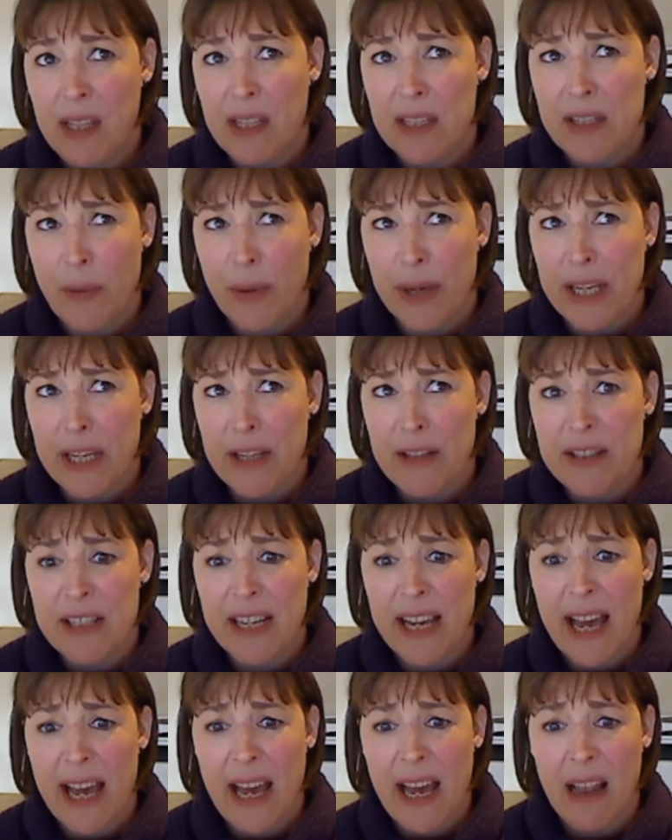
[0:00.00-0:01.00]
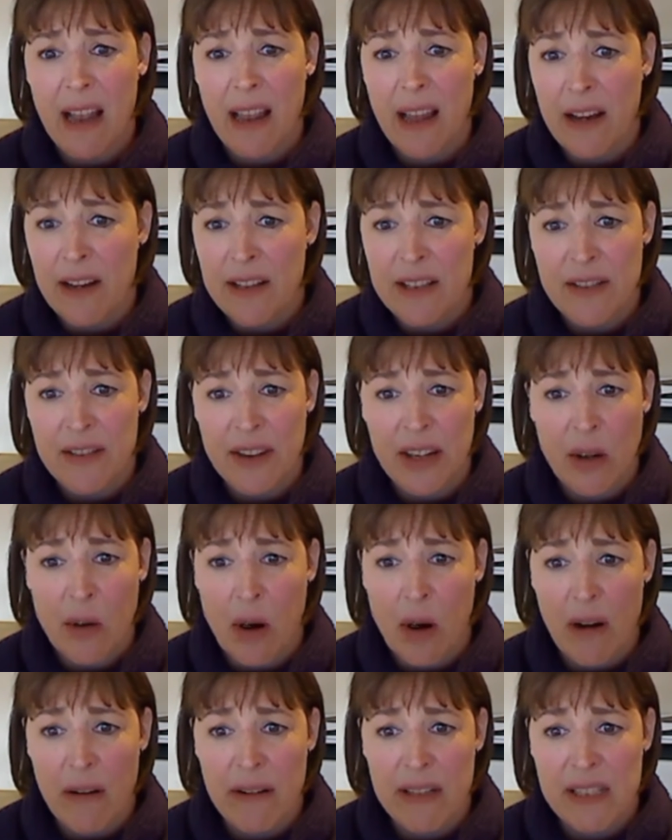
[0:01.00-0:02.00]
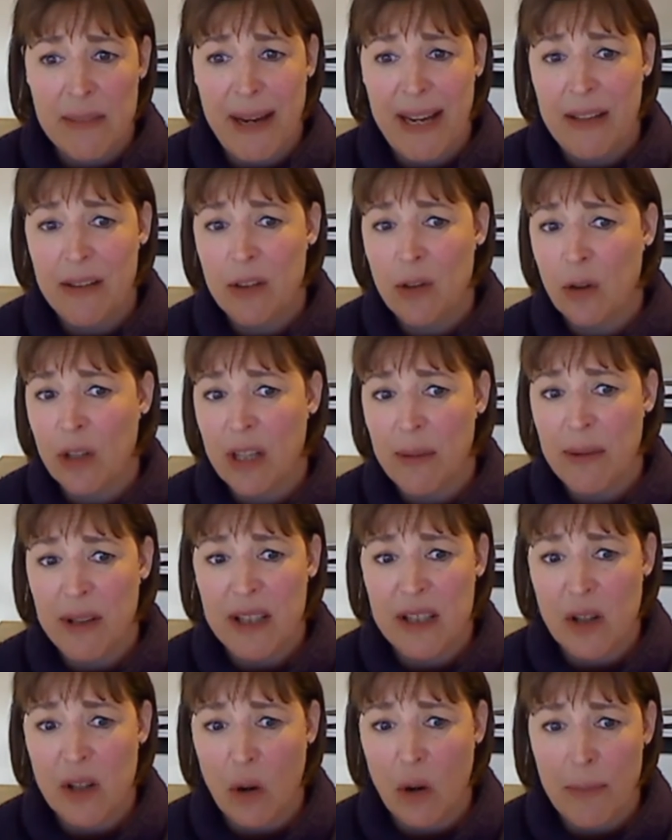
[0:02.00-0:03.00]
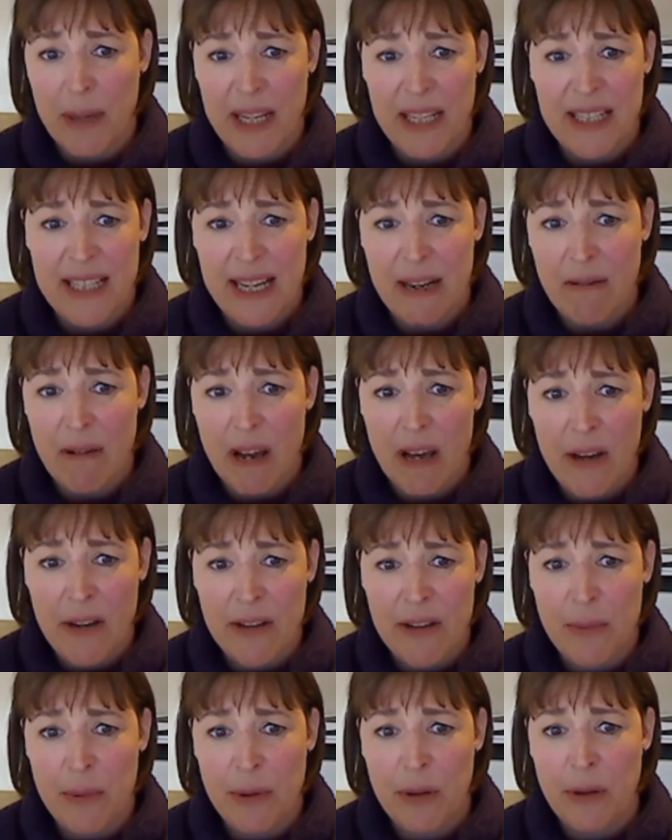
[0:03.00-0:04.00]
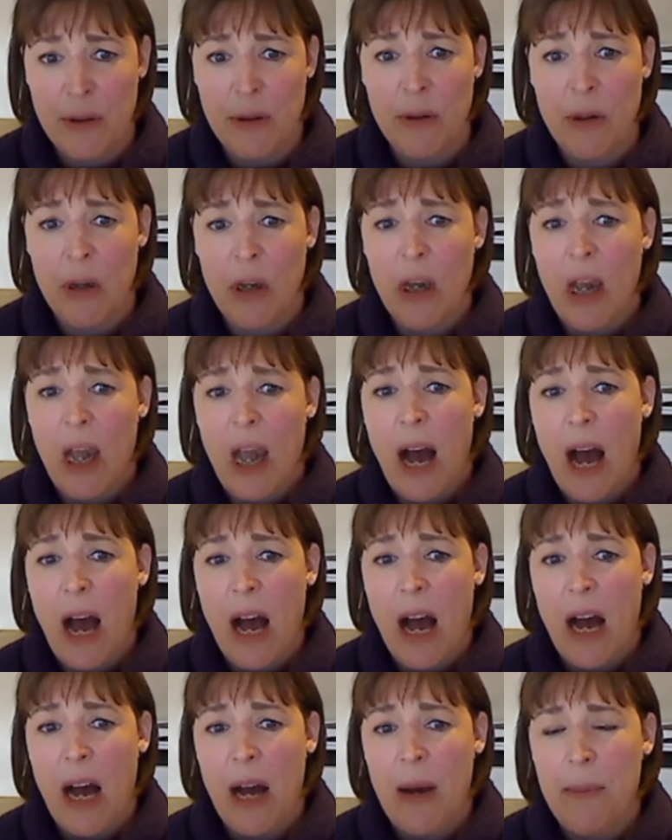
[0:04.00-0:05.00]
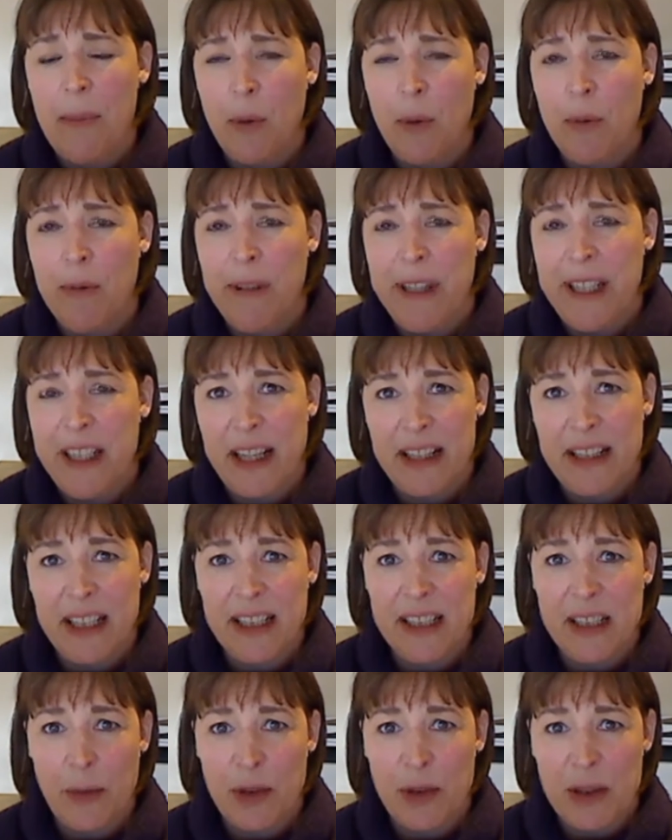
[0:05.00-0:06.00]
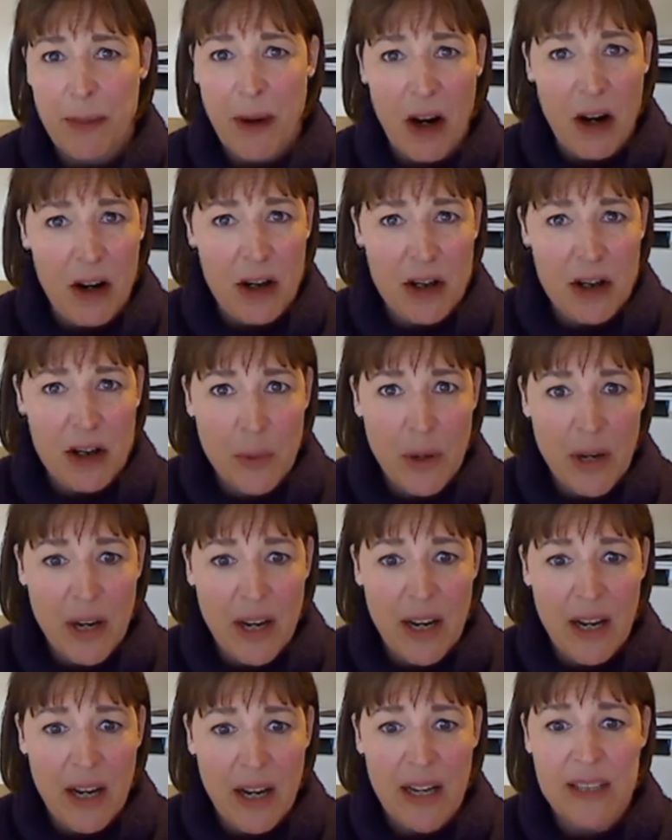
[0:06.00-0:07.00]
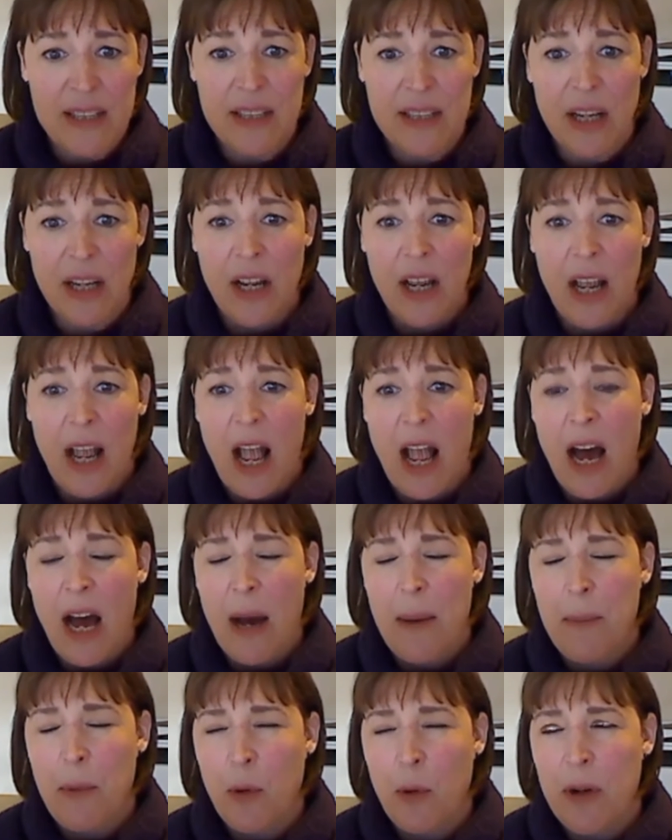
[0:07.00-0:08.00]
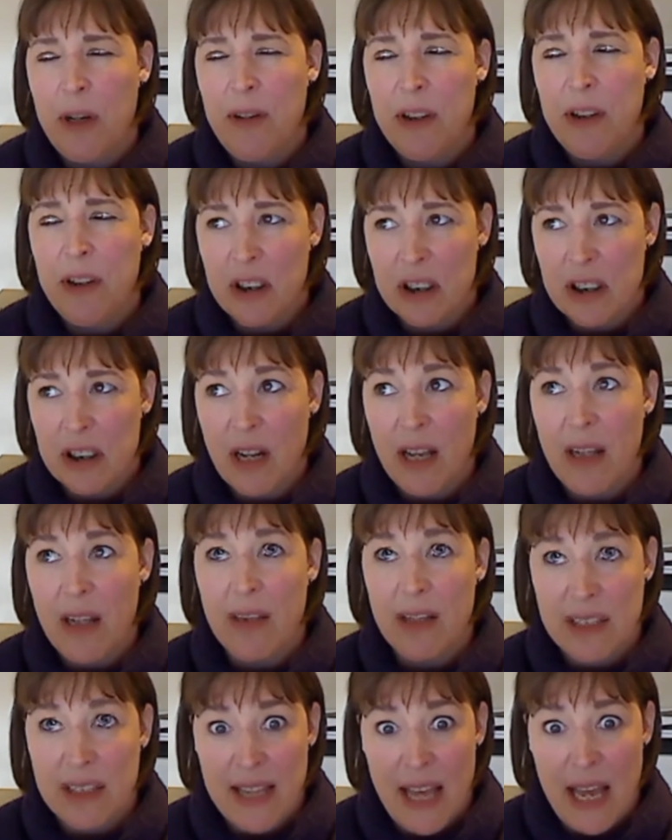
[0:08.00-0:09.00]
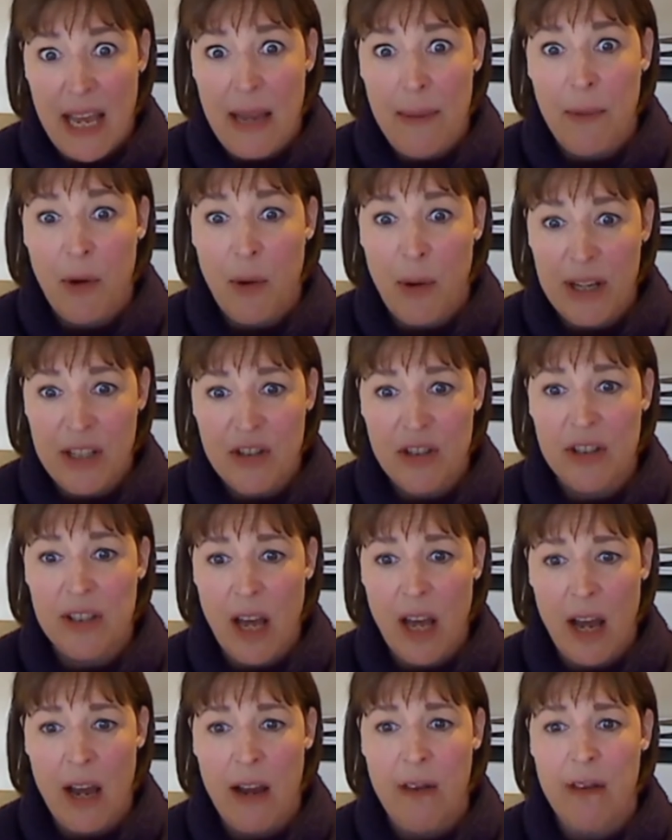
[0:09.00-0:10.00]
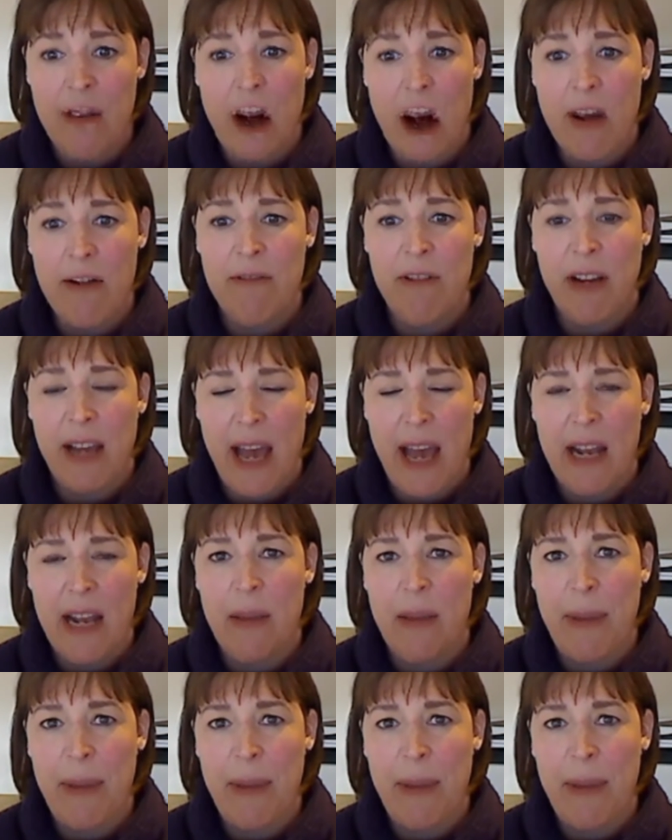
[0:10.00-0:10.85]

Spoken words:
So I used to get loads of inquiries about documents not being downloadable, or resetting someone's password, or even just like the same questions over and over again